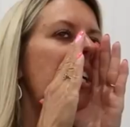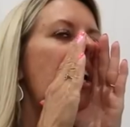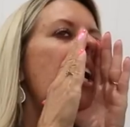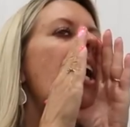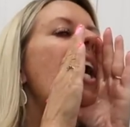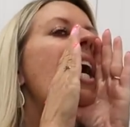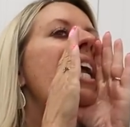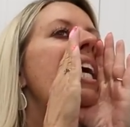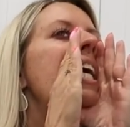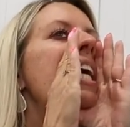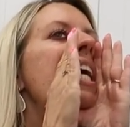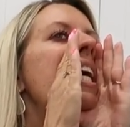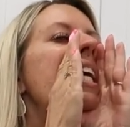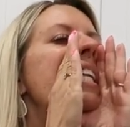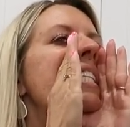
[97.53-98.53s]
Johnny,
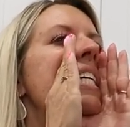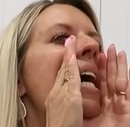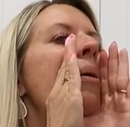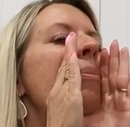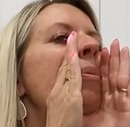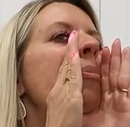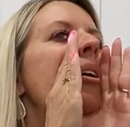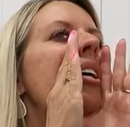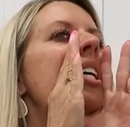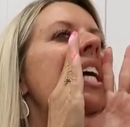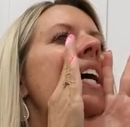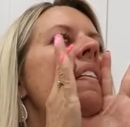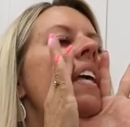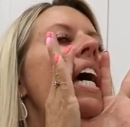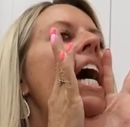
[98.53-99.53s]
it's time to burn
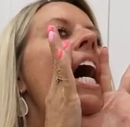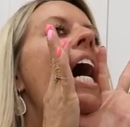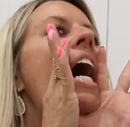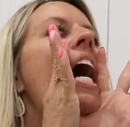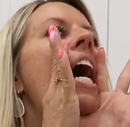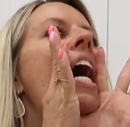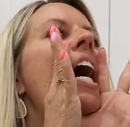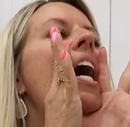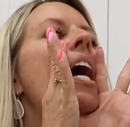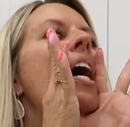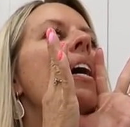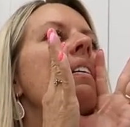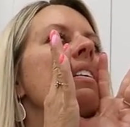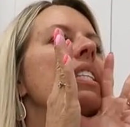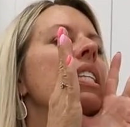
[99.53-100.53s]
down the
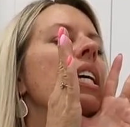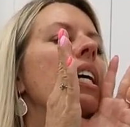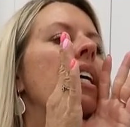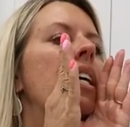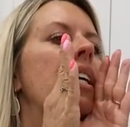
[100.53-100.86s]
house.